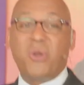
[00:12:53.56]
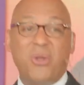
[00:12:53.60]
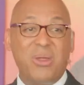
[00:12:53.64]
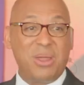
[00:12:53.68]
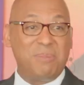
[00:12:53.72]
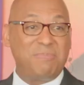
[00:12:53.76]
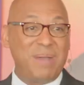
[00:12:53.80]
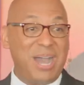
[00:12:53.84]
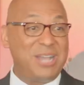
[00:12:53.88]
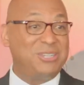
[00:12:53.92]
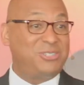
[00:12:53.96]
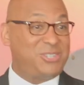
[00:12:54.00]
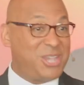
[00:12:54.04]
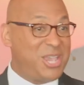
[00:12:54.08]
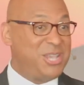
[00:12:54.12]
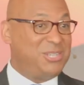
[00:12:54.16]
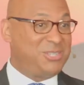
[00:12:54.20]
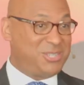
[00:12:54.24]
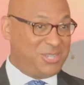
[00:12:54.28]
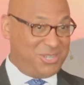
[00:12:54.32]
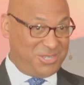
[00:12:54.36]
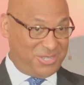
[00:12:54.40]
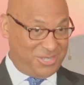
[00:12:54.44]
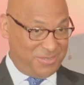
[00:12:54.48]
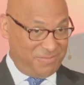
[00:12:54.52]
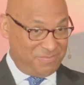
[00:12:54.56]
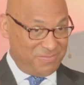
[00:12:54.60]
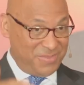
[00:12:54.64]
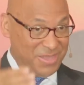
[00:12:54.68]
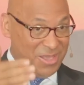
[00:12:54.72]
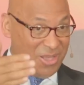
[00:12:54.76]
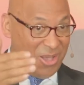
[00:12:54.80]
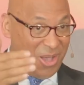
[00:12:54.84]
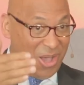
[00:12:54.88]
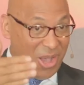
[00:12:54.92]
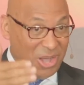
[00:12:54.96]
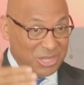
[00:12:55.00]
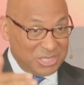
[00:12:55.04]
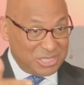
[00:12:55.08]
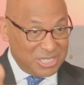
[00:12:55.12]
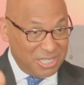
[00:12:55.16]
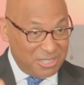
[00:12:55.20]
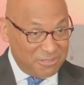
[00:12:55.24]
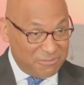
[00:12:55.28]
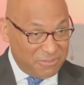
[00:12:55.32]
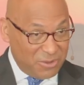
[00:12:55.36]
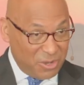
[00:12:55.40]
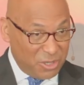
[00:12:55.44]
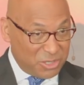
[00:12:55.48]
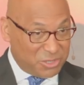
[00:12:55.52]
about Jesus until
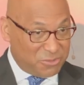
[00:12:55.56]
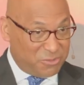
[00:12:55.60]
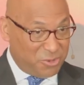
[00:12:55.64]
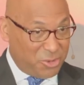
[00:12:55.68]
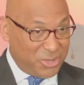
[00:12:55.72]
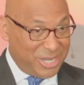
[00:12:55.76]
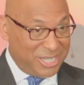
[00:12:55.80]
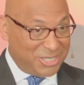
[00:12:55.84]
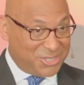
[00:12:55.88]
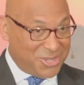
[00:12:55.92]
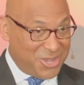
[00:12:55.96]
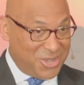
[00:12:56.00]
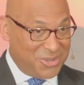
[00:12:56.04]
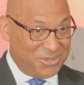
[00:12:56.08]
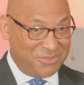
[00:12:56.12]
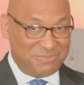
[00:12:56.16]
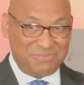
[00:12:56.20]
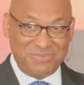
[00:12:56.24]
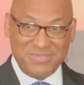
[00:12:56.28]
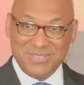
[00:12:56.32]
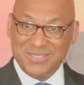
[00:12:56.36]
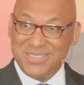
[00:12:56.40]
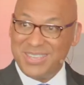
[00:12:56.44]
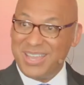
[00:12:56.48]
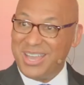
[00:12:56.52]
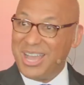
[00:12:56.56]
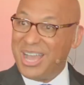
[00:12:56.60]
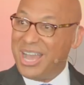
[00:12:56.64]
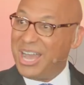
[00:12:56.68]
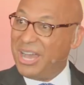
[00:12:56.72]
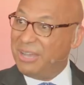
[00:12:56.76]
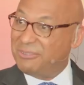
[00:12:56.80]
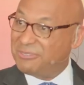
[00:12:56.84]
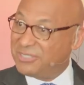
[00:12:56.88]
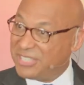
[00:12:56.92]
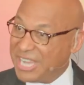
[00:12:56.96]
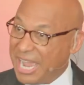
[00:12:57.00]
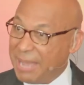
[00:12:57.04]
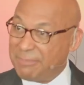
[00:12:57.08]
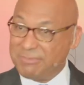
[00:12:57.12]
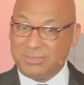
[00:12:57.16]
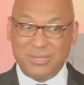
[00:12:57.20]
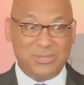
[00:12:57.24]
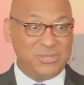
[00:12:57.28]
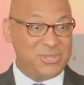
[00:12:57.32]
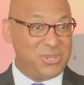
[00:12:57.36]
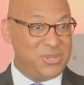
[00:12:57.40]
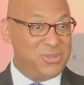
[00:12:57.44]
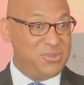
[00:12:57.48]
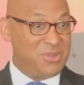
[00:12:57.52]
verse 42 of chapter
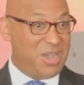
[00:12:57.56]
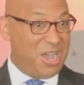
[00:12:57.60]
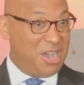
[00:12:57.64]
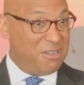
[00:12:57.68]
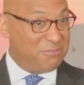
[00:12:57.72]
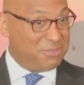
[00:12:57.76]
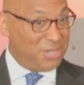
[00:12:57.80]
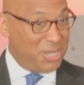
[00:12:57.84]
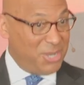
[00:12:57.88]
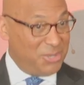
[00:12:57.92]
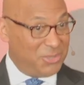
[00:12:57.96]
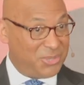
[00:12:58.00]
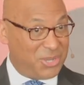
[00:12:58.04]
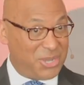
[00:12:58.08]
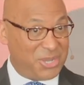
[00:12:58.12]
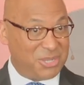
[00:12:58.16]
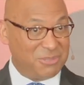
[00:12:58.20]
2 of Luke,